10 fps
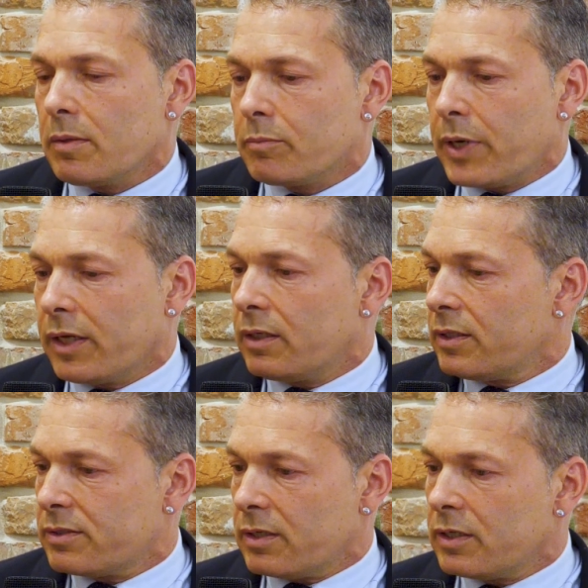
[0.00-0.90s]
breaking
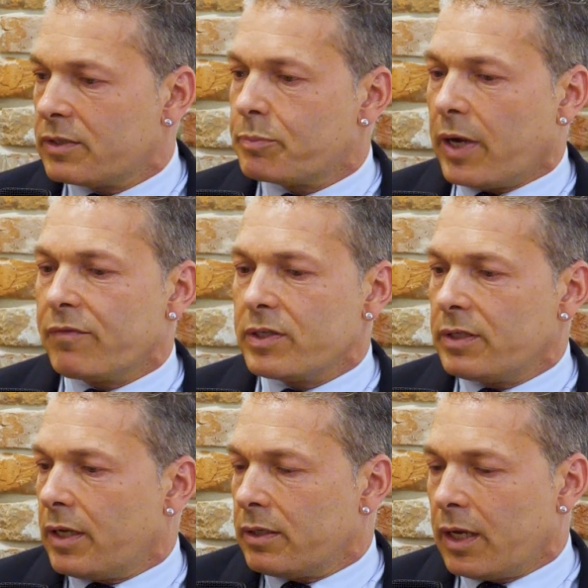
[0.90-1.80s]
his
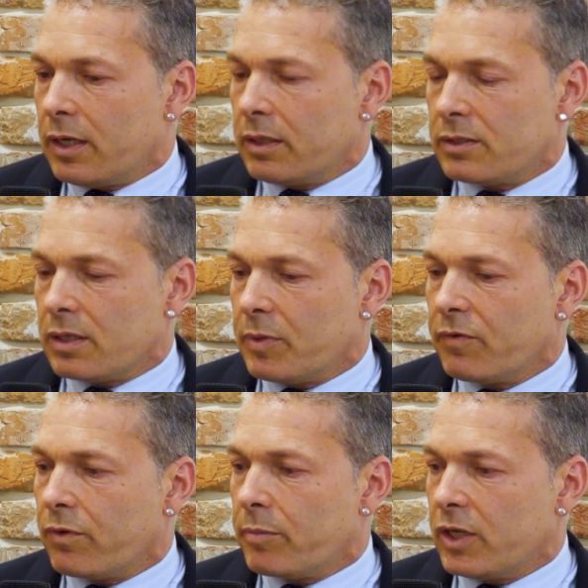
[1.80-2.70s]
privacy, and some
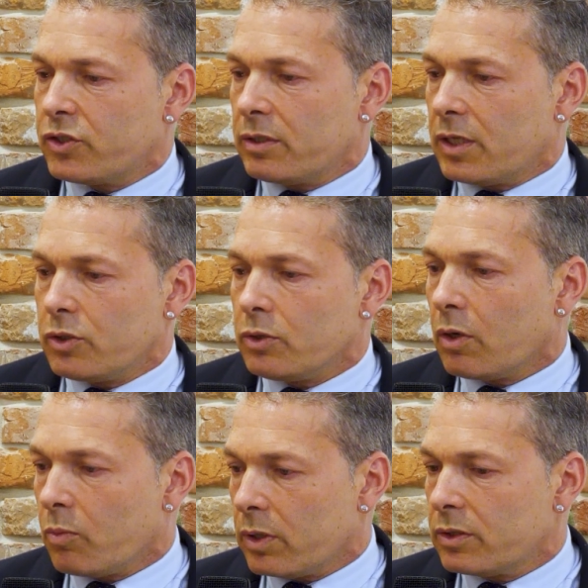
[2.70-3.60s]
information that you
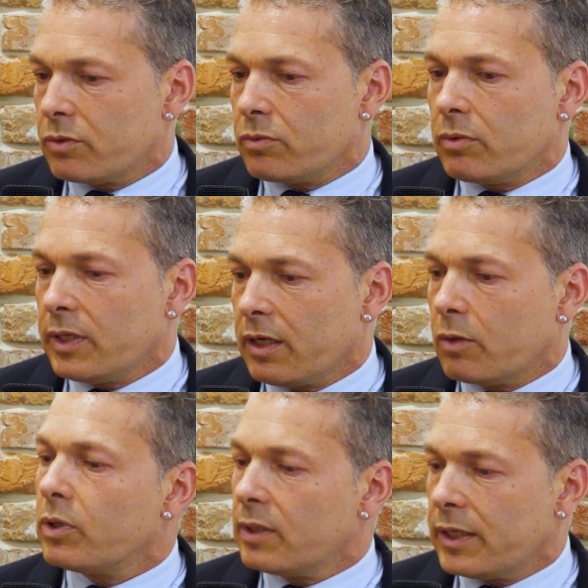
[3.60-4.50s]
don't want to
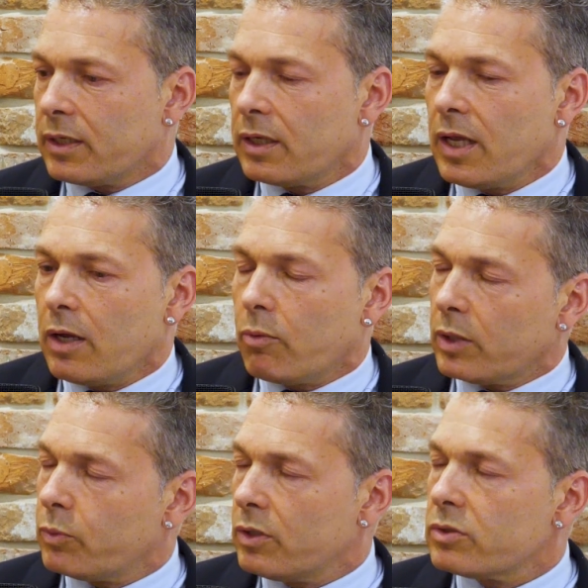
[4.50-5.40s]
leak will leak.
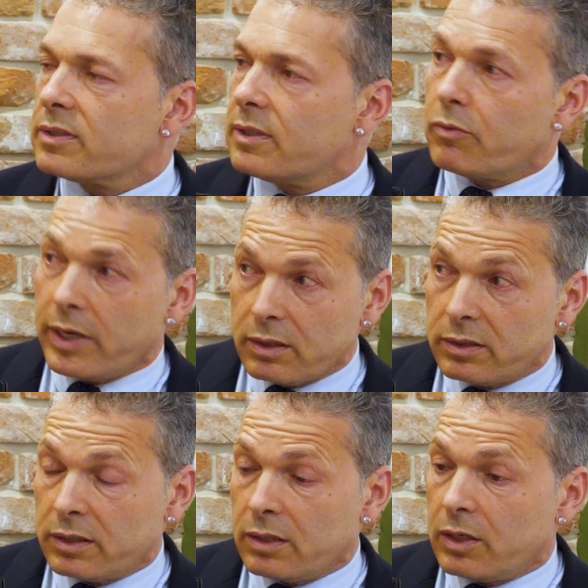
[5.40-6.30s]
What we use is the radar
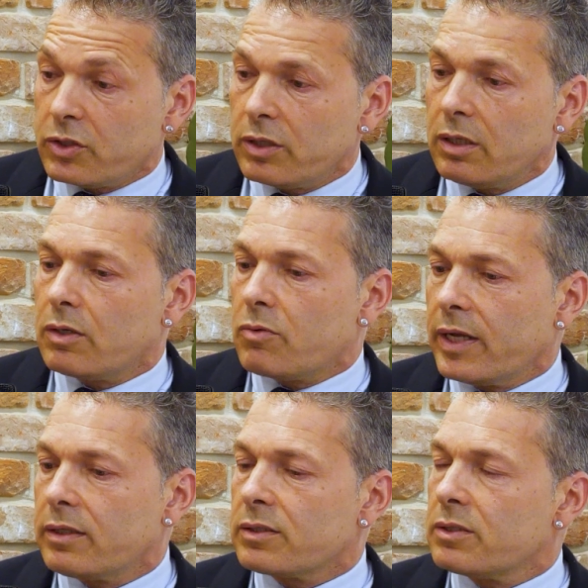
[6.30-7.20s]
technology.
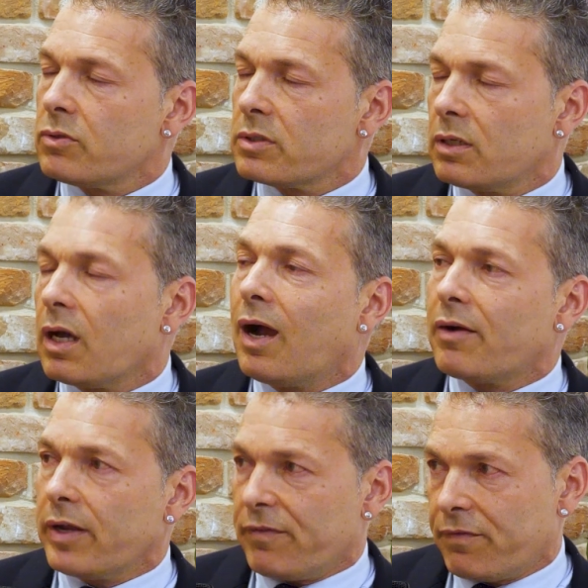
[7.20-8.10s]
Radar is using
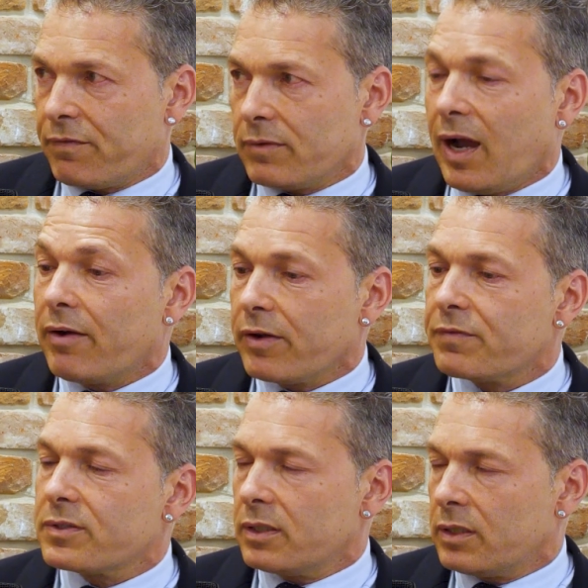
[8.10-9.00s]

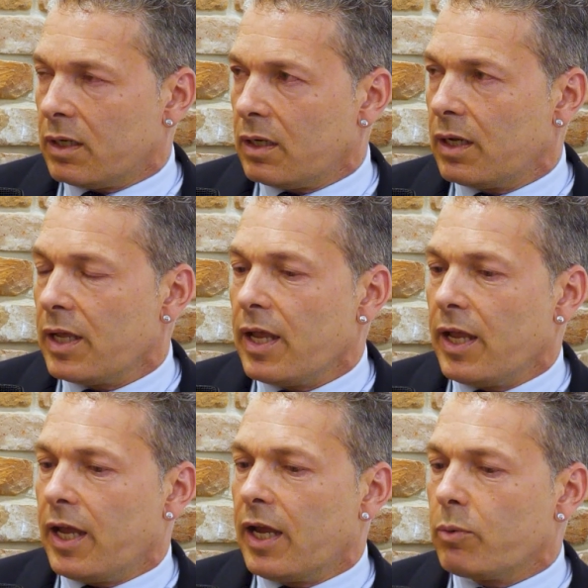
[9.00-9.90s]
RF signal.
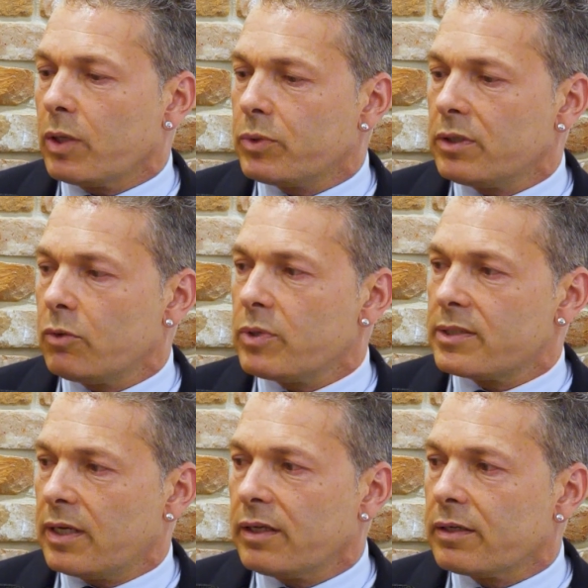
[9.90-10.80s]
And what we do, we
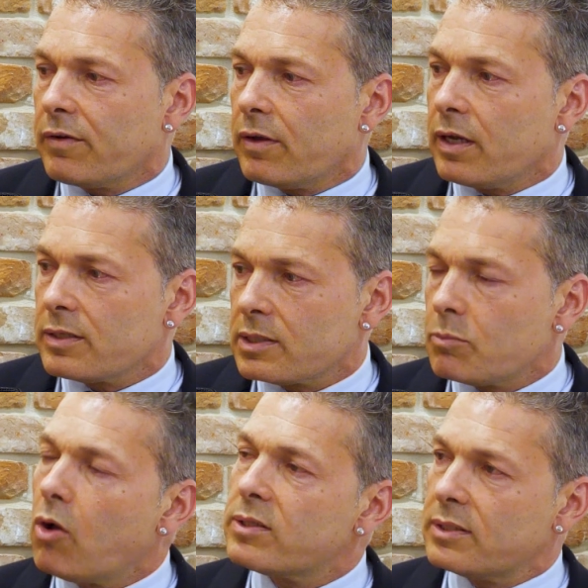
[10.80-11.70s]
send in a
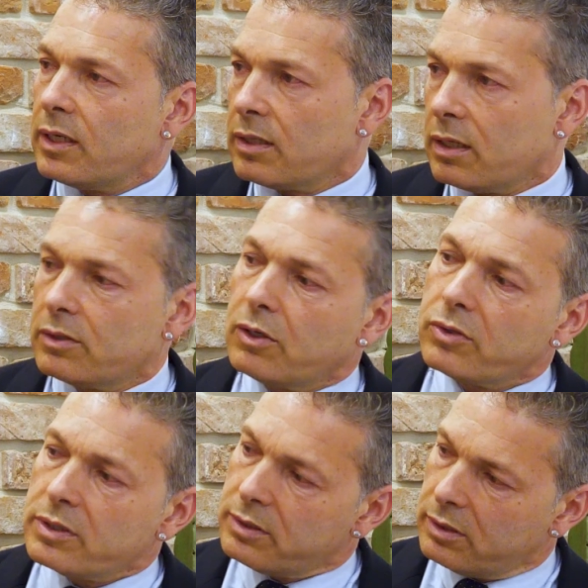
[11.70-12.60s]
small signal
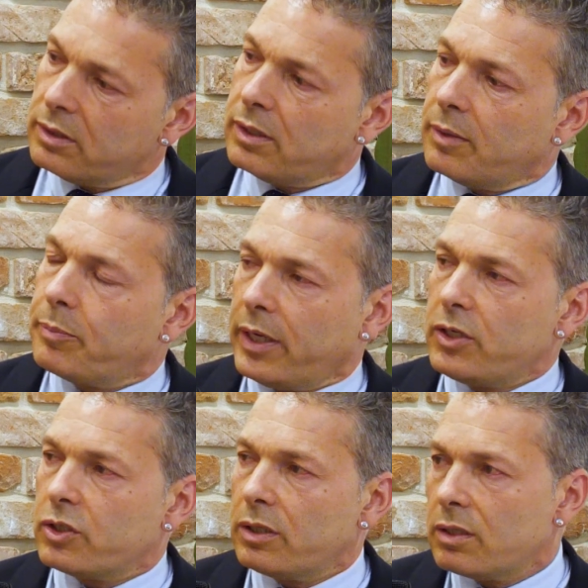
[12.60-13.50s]
towards the
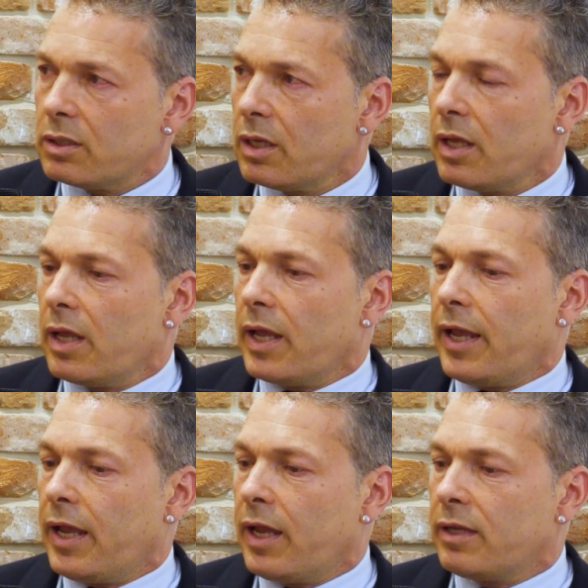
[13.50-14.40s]
patient,
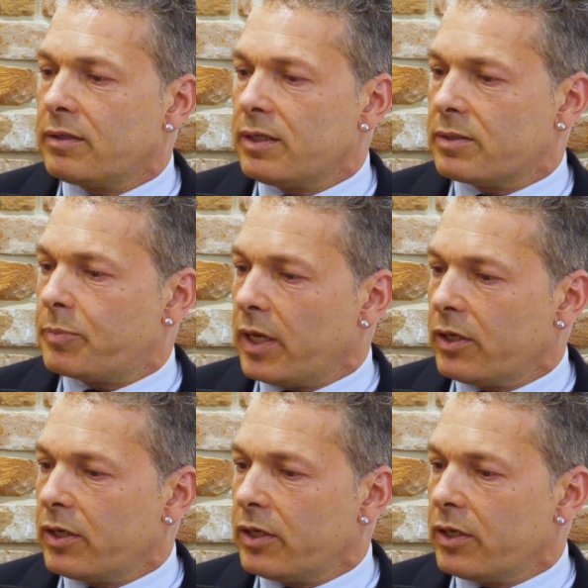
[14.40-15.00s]
and this